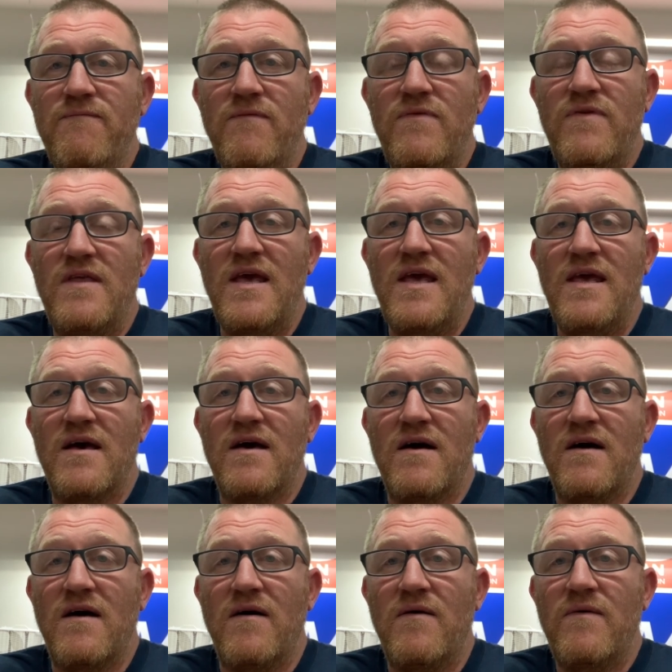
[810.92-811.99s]
the
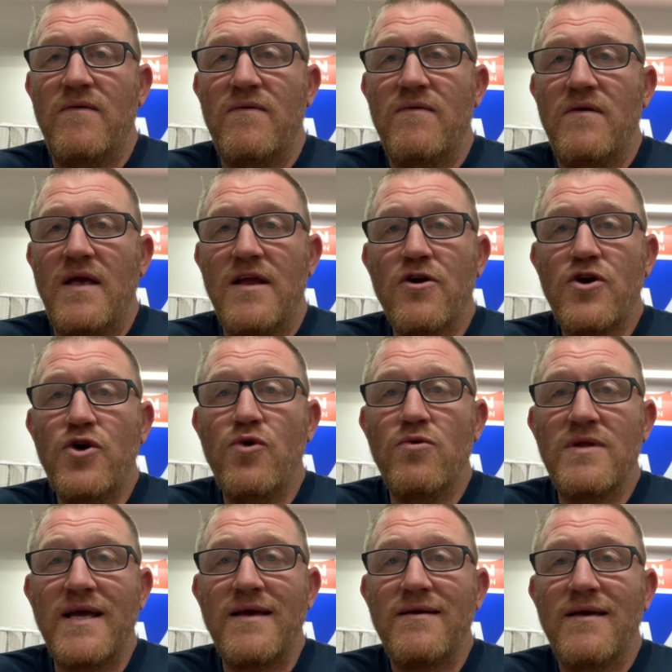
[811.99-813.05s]

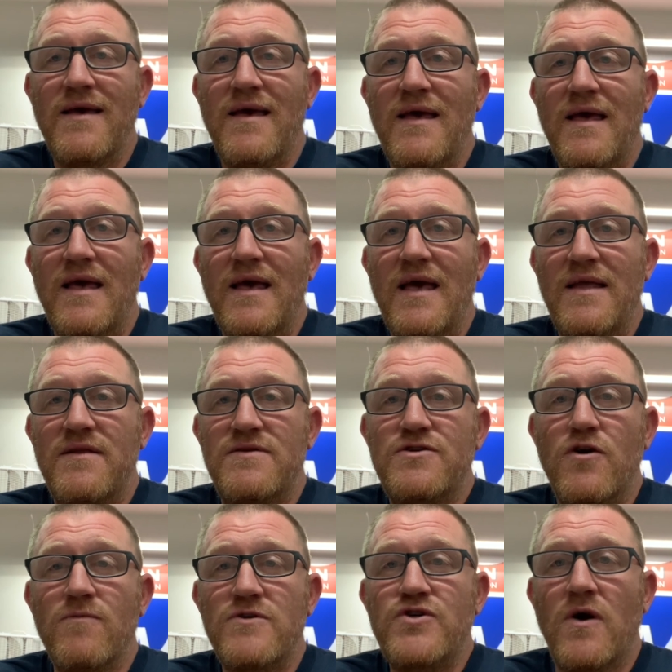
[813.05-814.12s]
intercooling and the
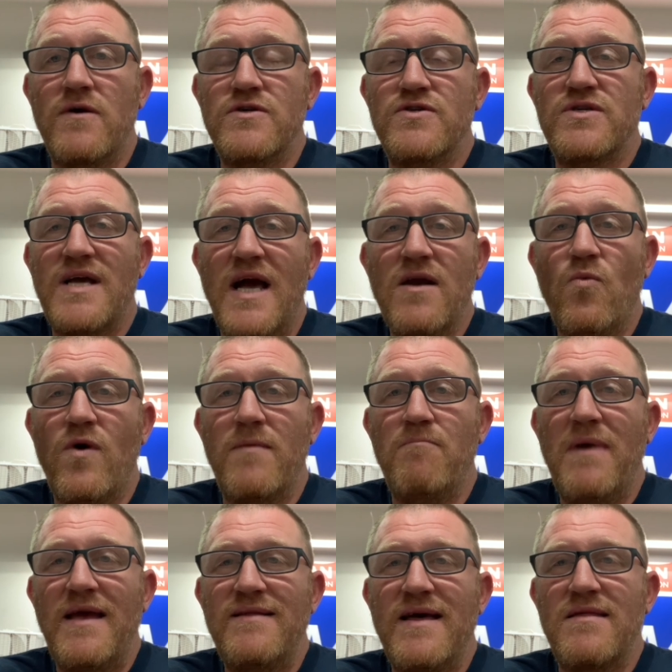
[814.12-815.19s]
turbochargers is kind of what
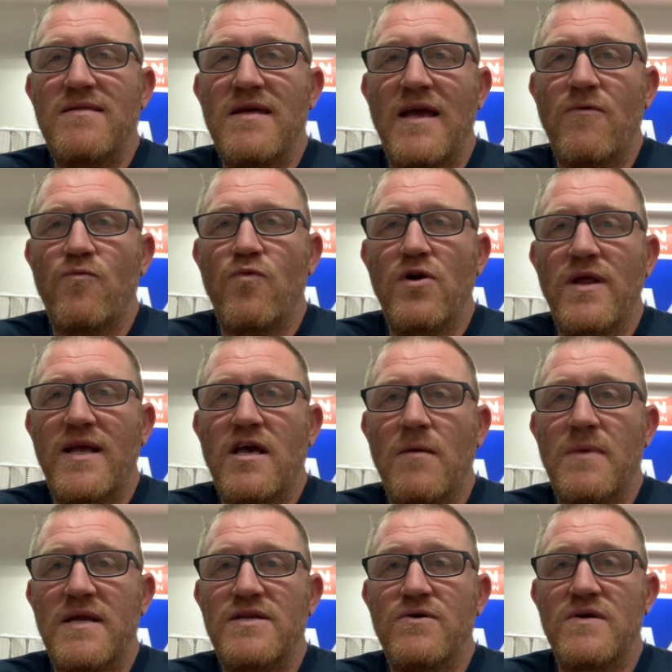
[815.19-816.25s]
made that thing really come
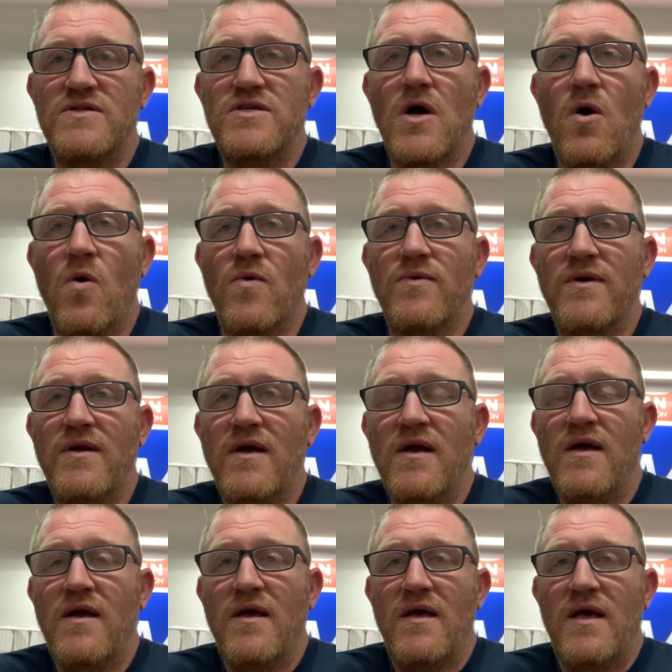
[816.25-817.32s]
into its own.
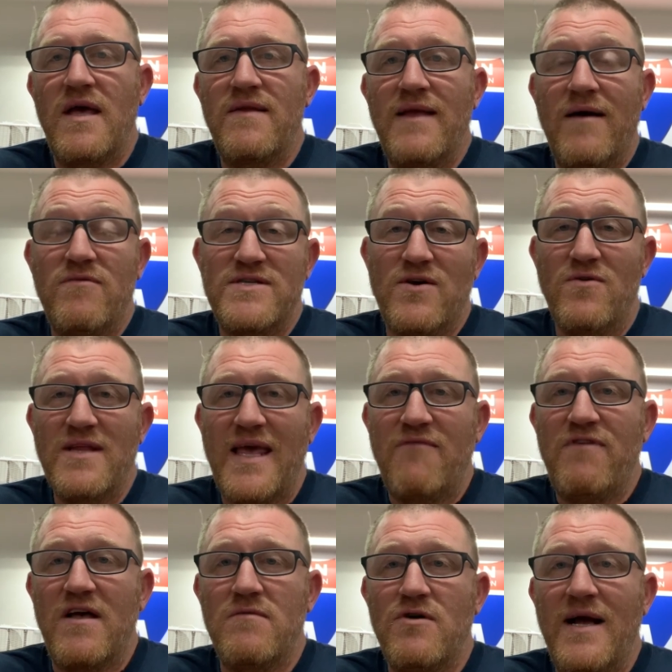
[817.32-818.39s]
And that was only
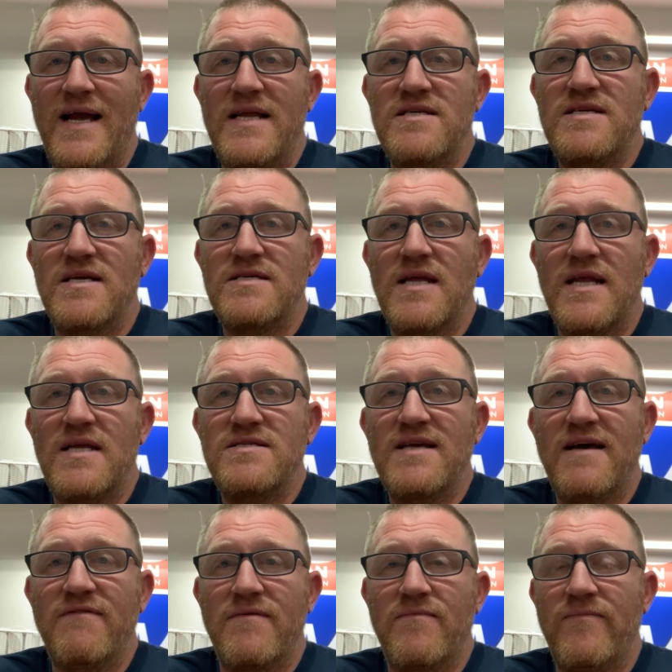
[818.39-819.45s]
available 86 and
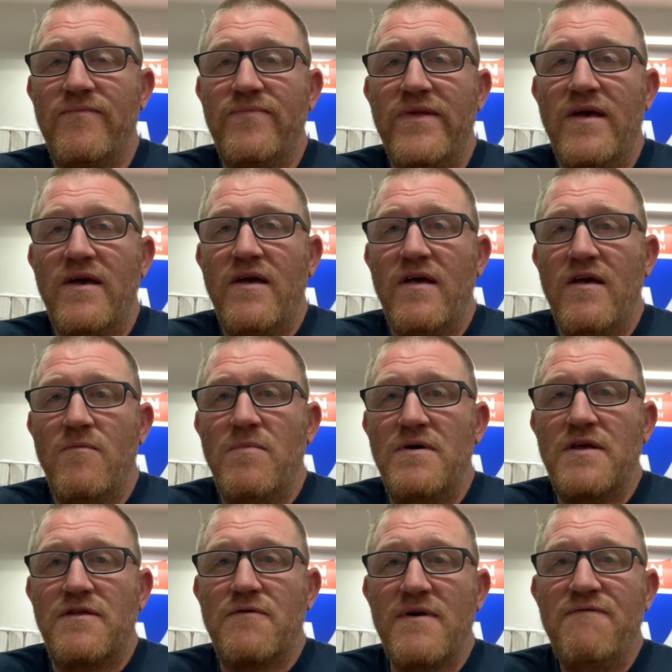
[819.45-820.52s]
87. But
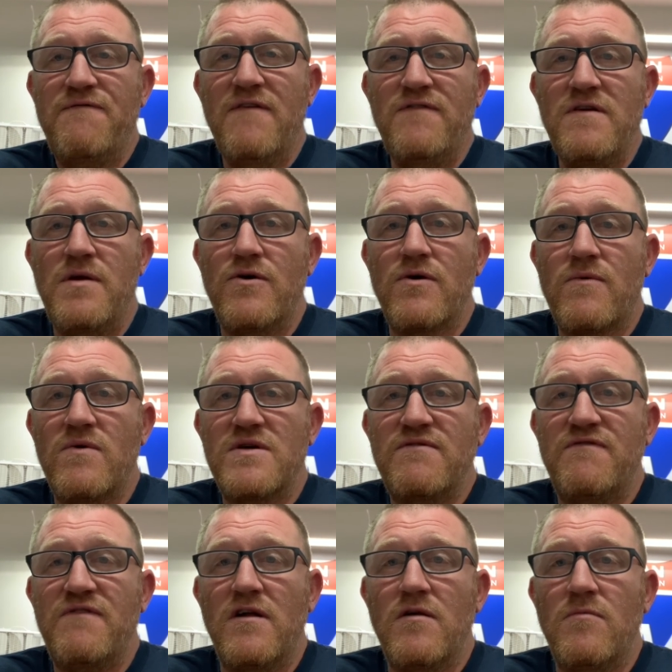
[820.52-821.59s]
the 350 Buick was
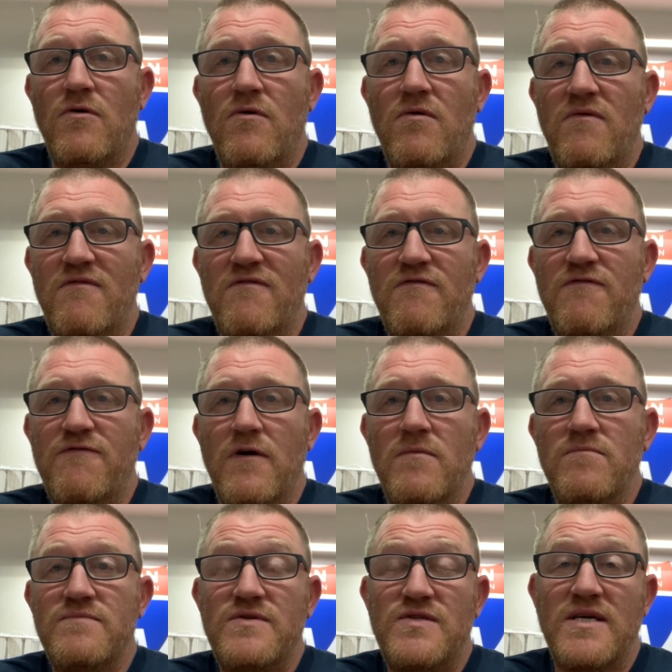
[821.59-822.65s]
available
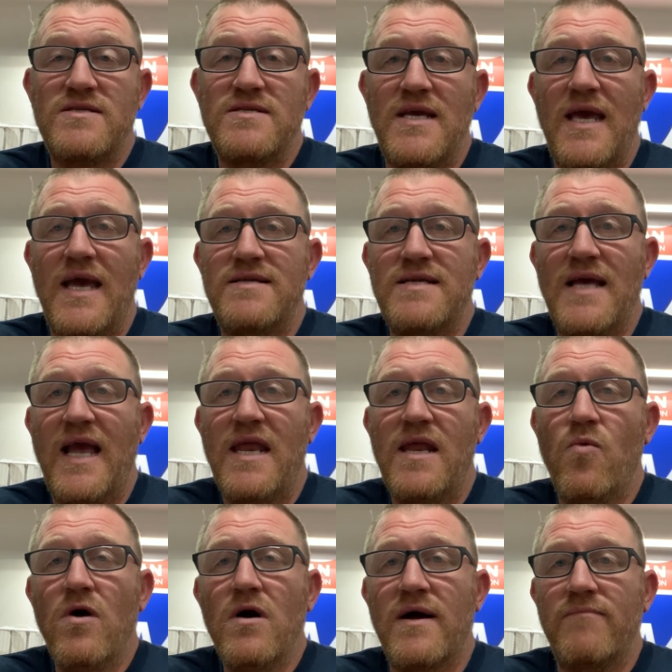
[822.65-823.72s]
from 68 to
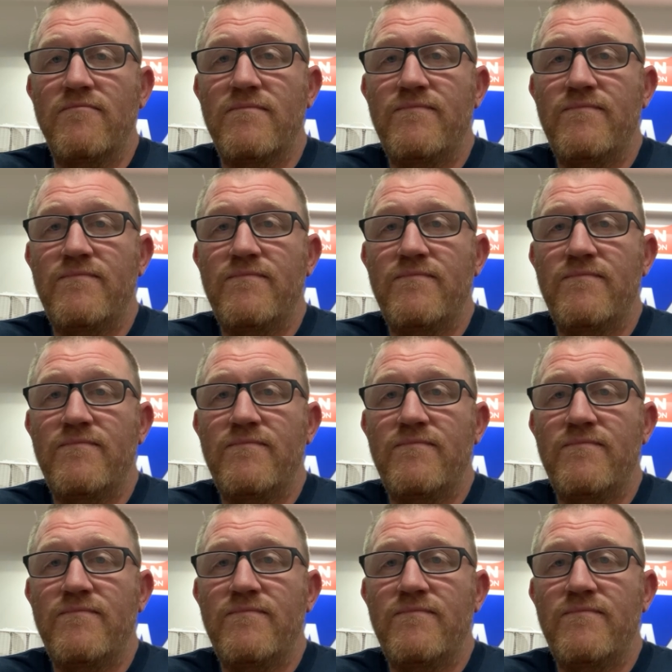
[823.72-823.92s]
81.